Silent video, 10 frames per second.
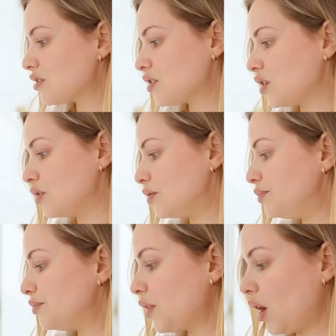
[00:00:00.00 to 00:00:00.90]
So
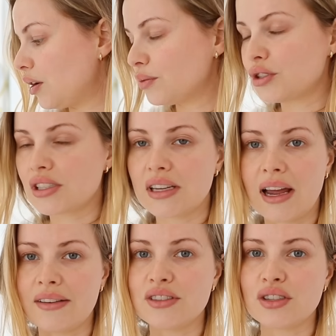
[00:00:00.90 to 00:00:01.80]
yeah, I'm just gonna
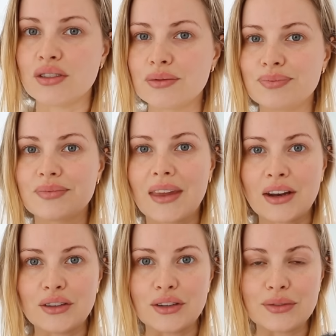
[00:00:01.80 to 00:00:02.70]
have to, I
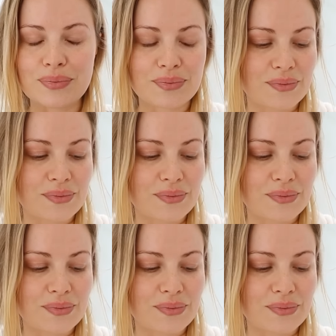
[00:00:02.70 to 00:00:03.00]
don't know,